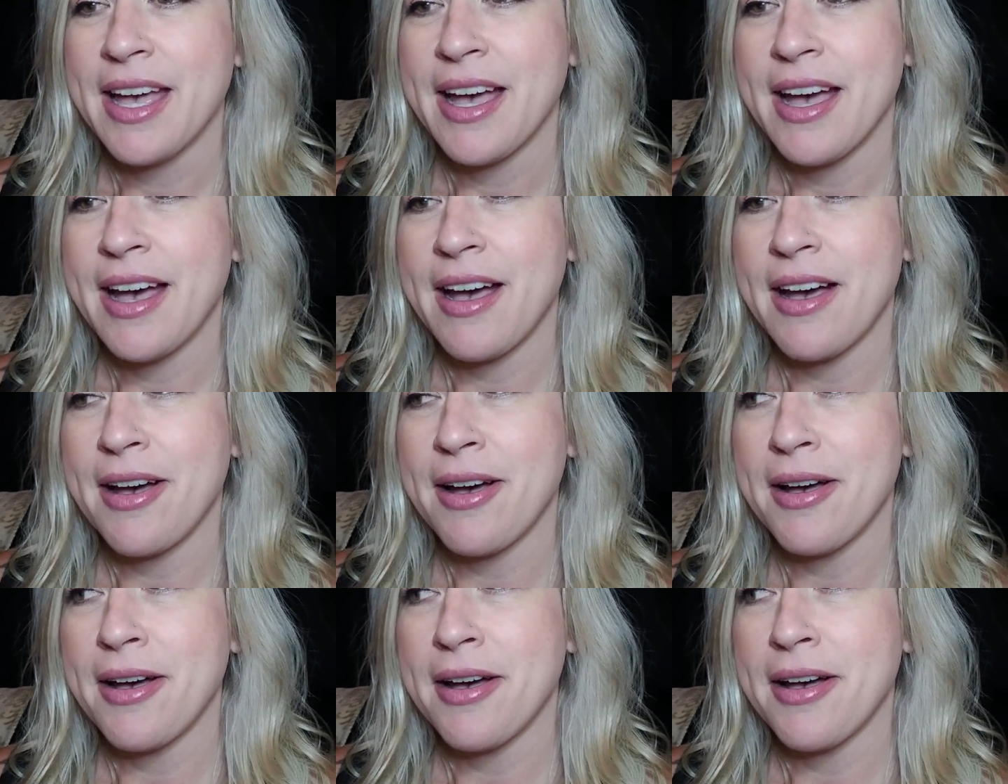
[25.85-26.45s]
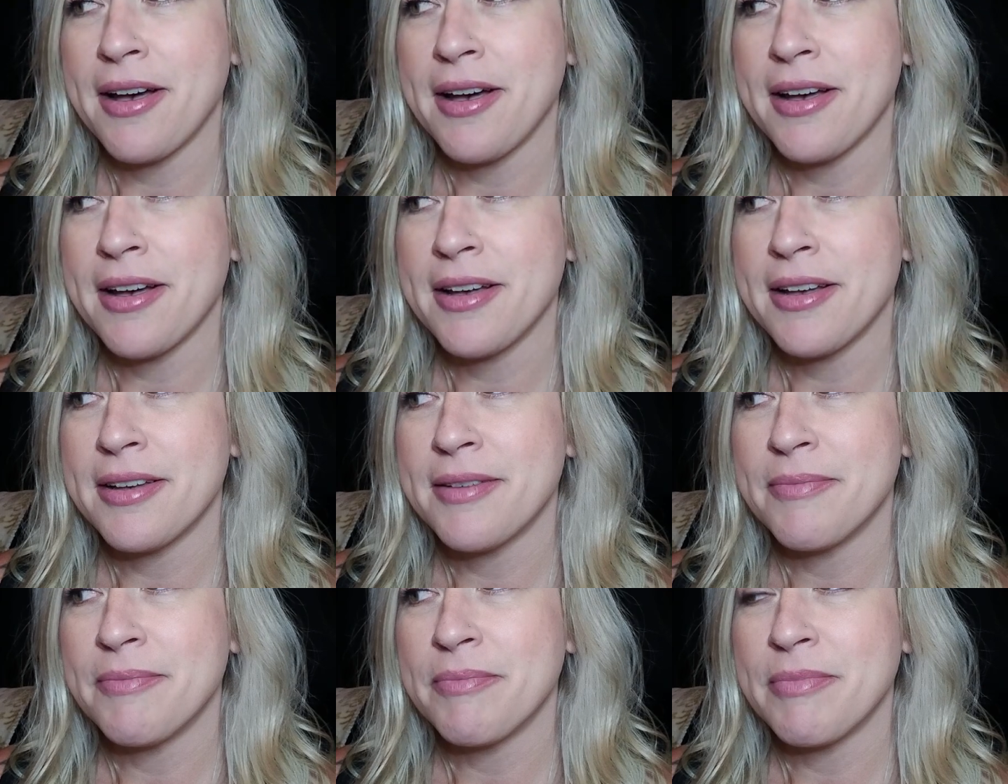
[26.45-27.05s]

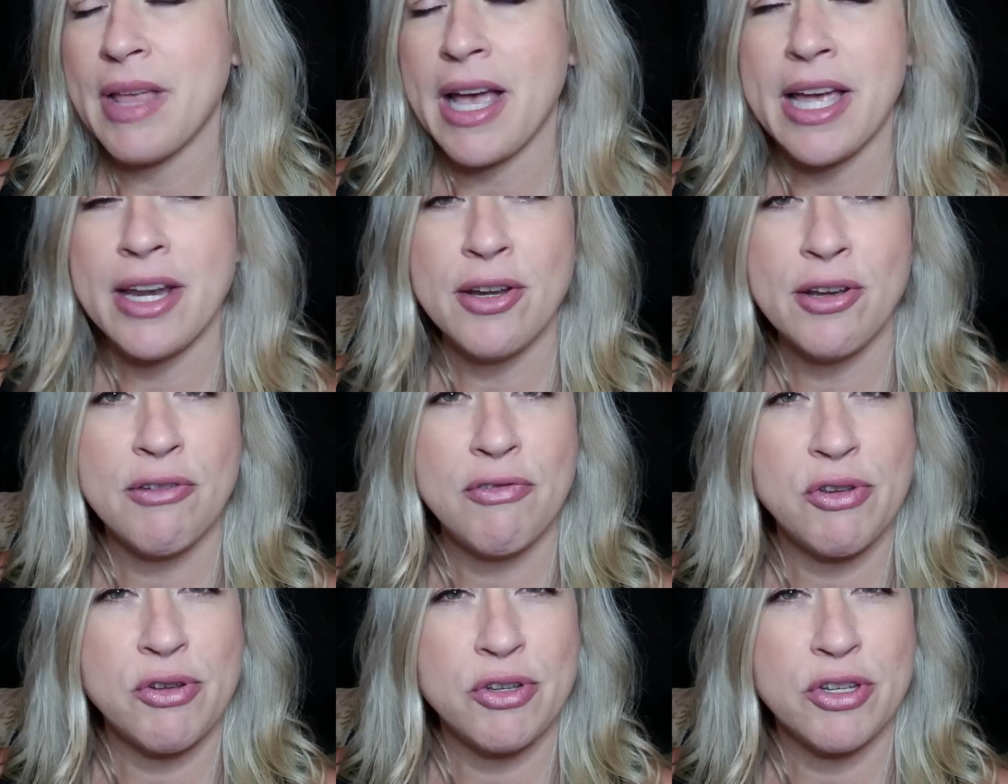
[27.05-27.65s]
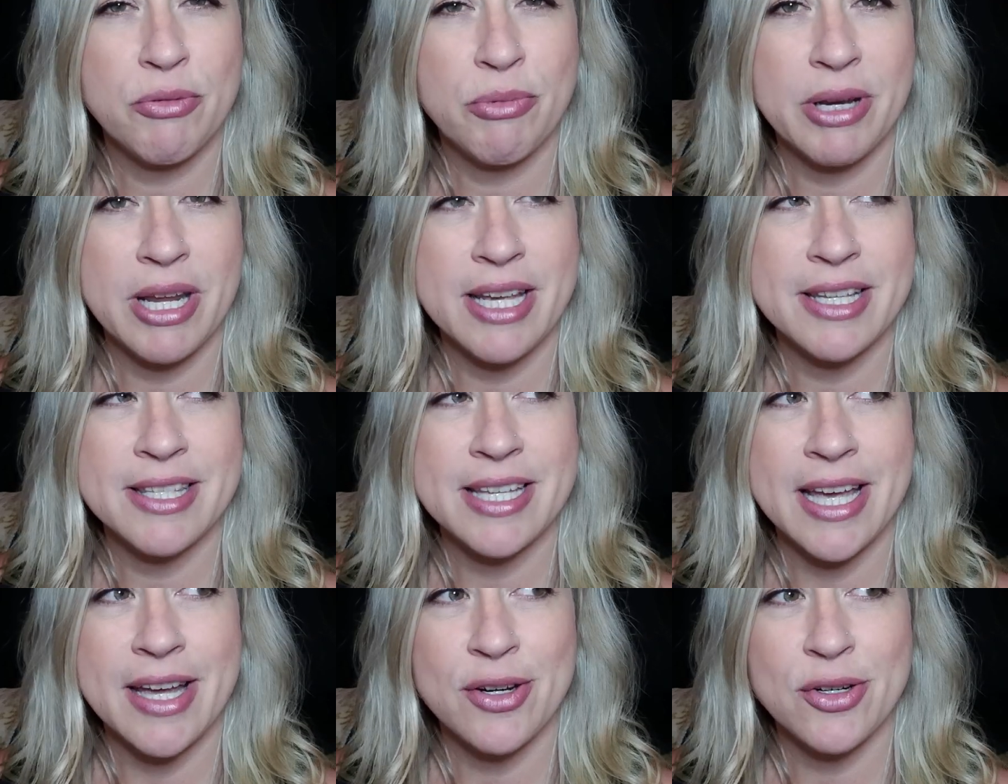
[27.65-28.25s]
I know a few
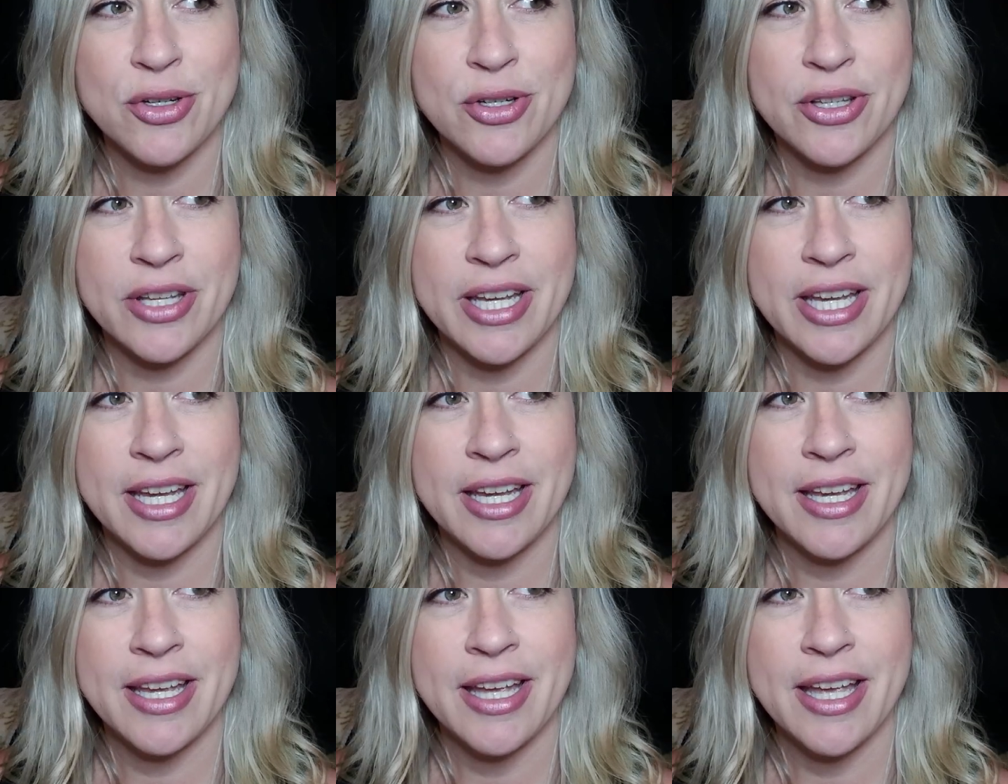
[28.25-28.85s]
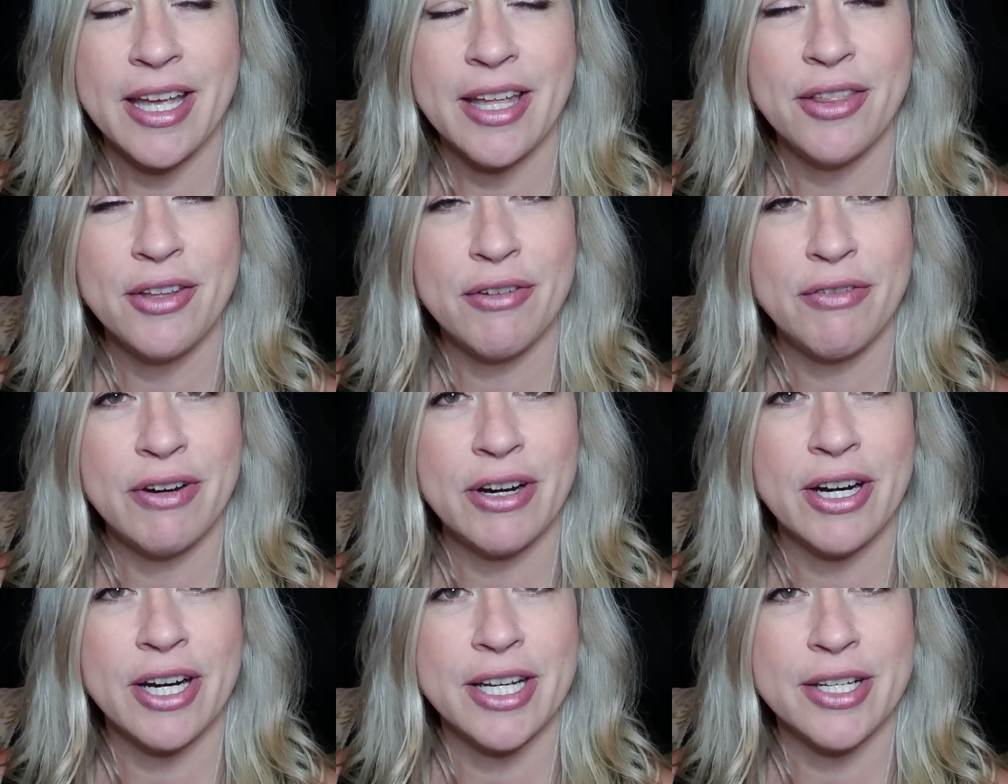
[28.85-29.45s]
Geminis actually, and they're
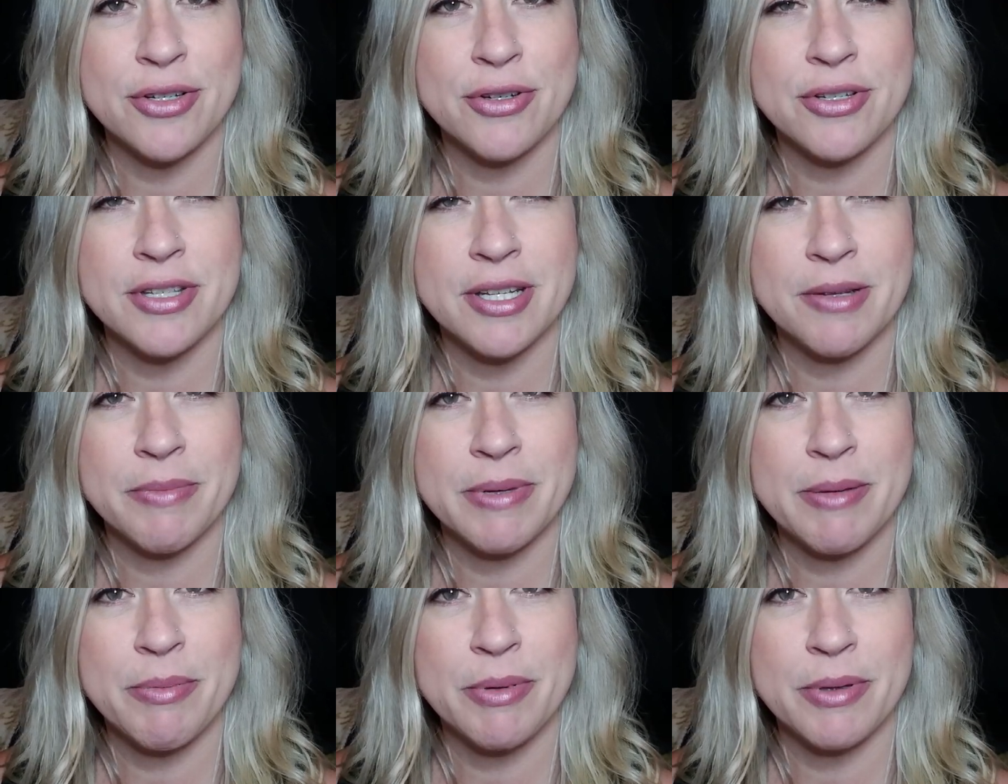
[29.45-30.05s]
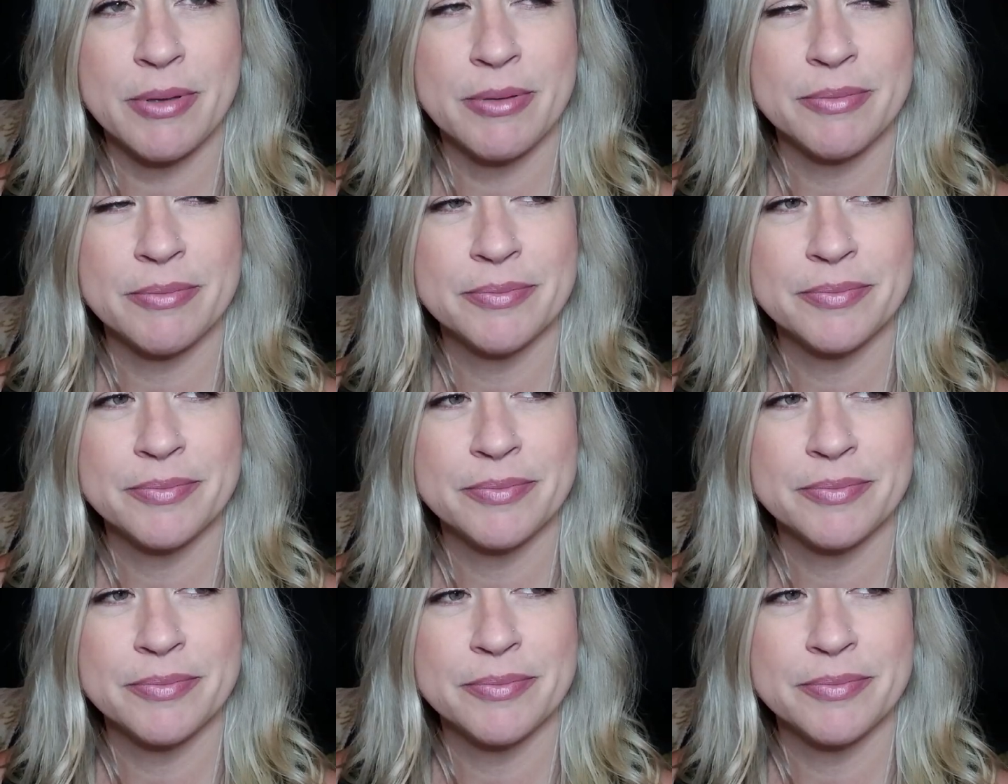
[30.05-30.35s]
very interesting people.